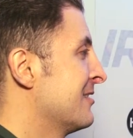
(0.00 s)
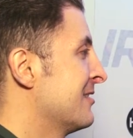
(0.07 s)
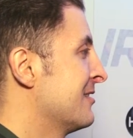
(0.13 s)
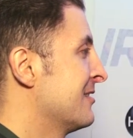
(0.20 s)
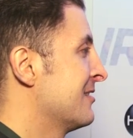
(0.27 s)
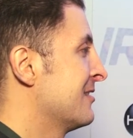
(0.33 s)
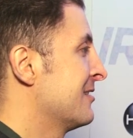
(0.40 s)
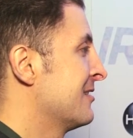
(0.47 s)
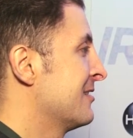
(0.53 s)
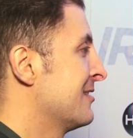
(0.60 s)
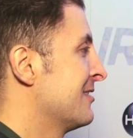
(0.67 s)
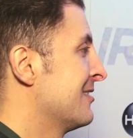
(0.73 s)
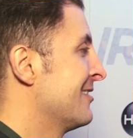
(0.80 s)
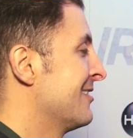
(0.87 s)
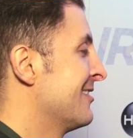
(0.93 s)

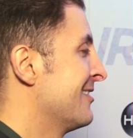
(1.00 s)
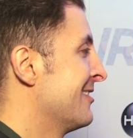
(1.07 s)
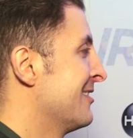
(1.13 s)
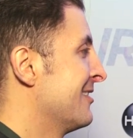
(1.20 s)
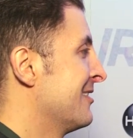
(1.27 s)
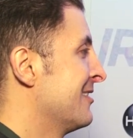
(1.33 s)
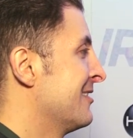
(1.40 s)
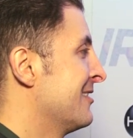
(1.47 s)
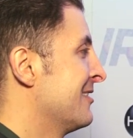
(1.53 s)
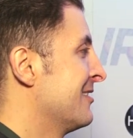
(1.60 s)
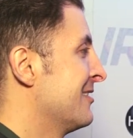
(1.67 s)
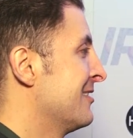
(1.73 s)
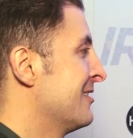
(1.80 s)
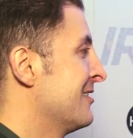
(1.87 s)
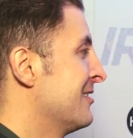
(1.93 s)

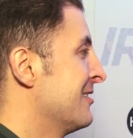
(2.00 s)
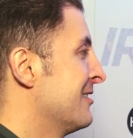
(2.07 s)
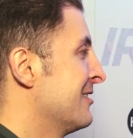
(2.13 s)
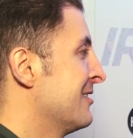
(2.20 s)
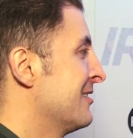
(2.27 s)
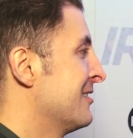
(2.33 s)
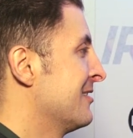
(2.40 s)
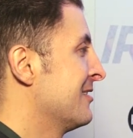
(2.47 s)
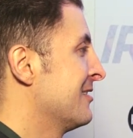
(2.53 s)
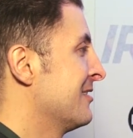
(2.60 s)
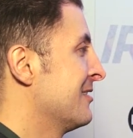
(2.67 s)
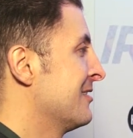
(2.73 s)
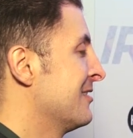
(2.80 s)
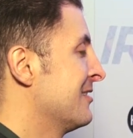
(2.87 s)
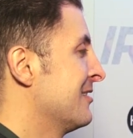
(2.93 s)

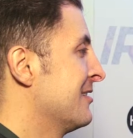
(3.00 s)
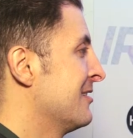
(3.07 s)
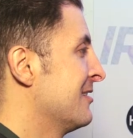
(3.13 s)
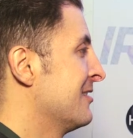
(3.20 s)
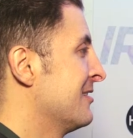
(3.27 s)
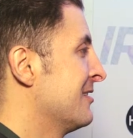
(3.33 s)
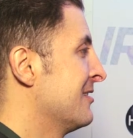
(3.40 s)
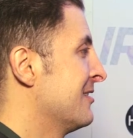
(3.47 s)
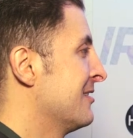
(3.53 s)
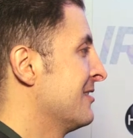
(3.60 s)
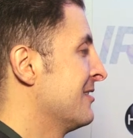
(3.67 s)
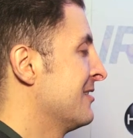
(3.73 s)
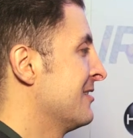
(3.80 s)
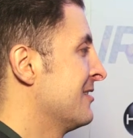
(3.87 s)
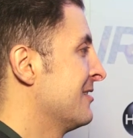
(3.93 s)

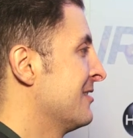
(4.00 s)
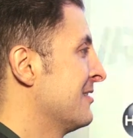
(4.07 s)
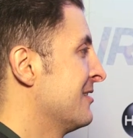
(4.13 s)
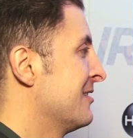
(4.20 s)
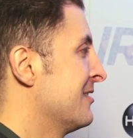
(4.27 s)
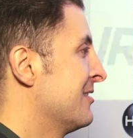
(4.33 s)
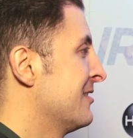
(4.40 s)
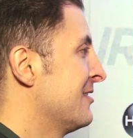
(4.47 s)
(silent)